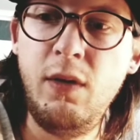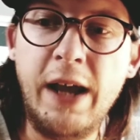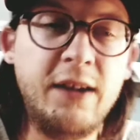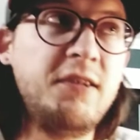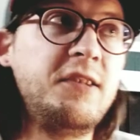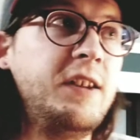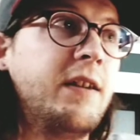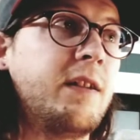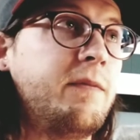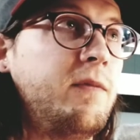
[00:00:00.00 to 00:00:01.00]
I just see it
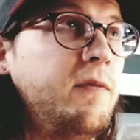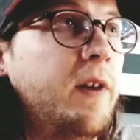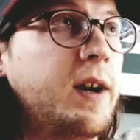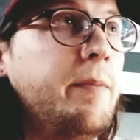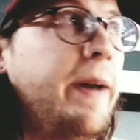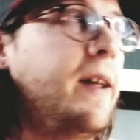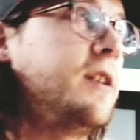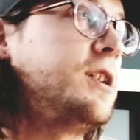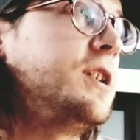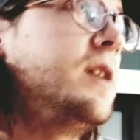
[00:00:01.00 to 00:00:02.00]
on a fucking
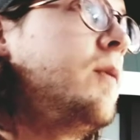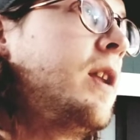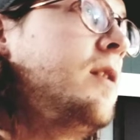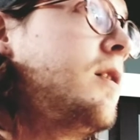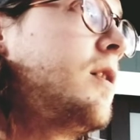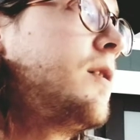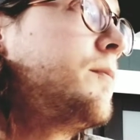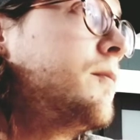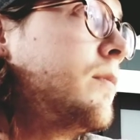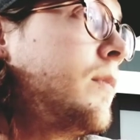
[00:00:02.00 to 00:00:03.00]
balance sheet when I look.
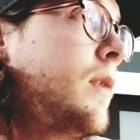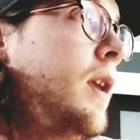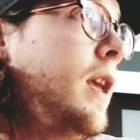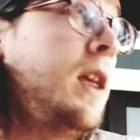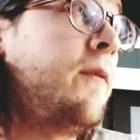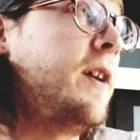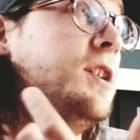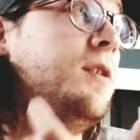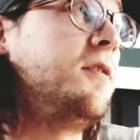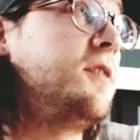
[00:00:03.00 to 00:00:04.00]
If I
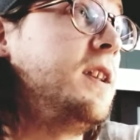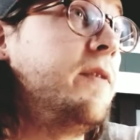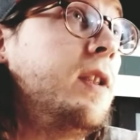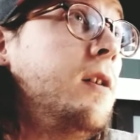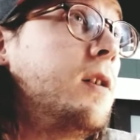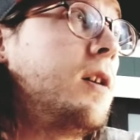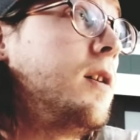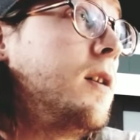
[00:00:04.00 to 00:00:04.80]
choose to even look.